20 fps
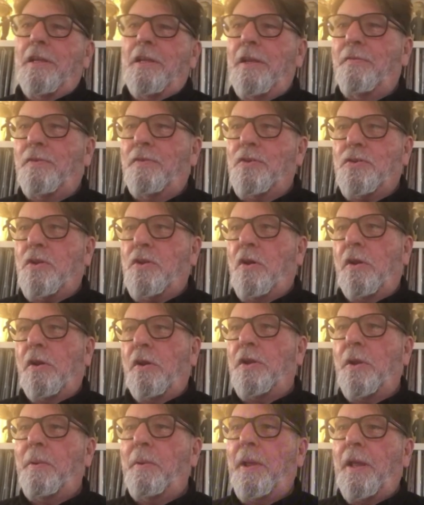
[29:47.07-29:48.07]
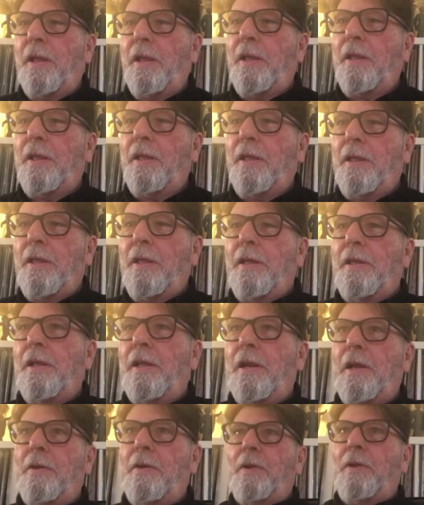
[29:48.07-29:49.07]
You've just got to do it. And
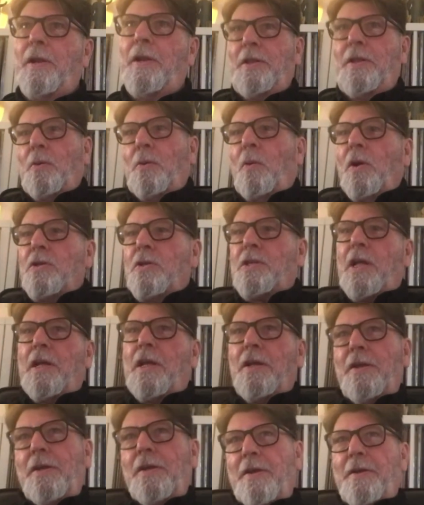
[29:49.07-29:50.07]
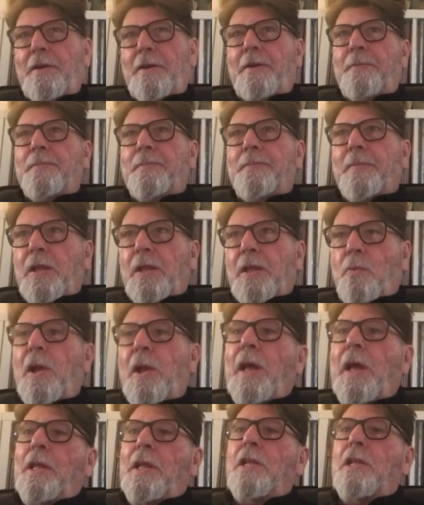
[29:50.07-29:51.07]
there was that. We
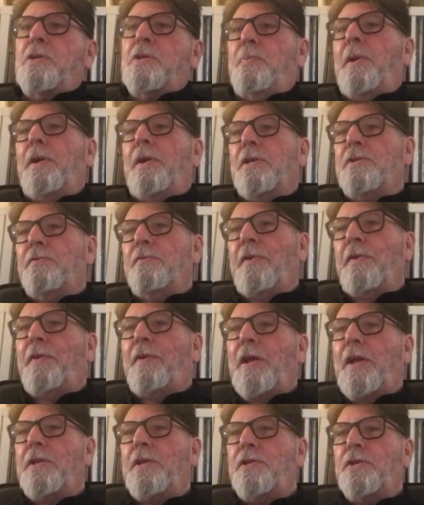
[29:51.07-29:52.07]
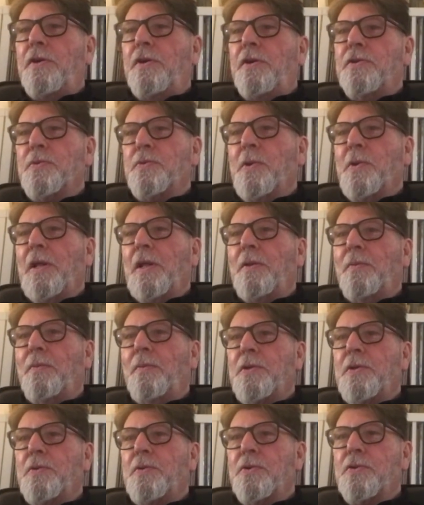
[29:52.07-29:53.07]
had that spirit of adventure as well,
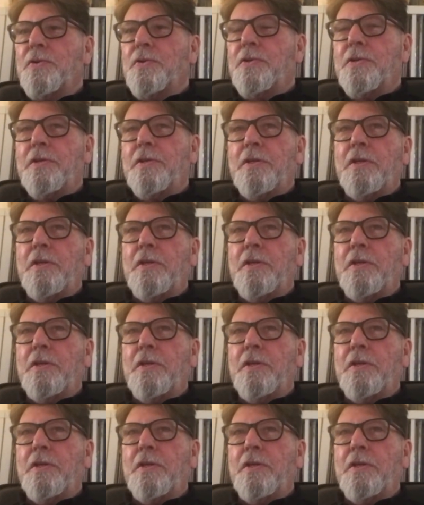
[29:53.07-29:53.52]
which was,